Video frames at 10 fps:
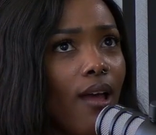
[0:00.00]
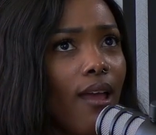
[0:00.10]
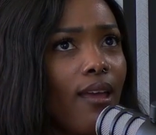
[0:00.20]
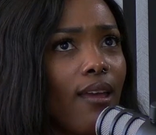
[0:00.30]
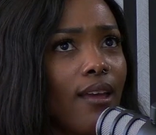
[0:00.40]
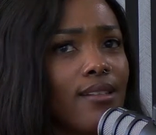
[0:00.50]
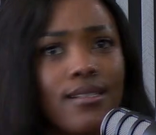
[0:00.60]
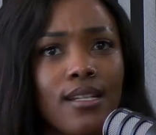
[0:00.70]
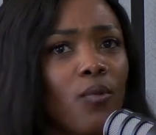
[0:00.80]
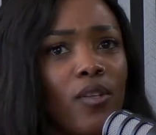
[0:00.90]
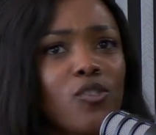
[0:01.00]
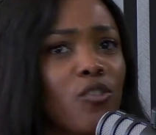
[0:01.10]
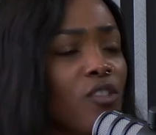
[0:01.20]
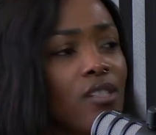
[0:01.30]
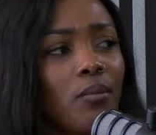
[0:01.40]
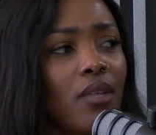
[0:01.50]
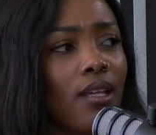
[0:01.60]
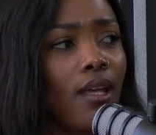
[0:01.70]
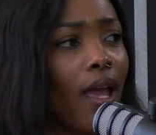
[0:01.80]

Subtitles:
a Drake wants to feature me